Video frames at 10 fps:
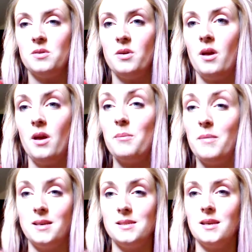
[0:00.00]
They're
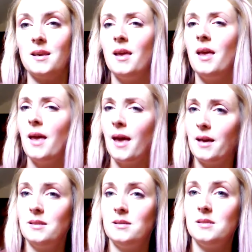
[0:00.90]
amazing,
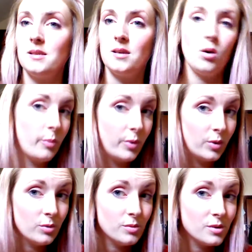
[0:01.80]
and car
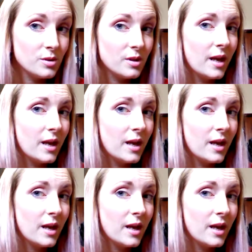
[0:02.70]
boots,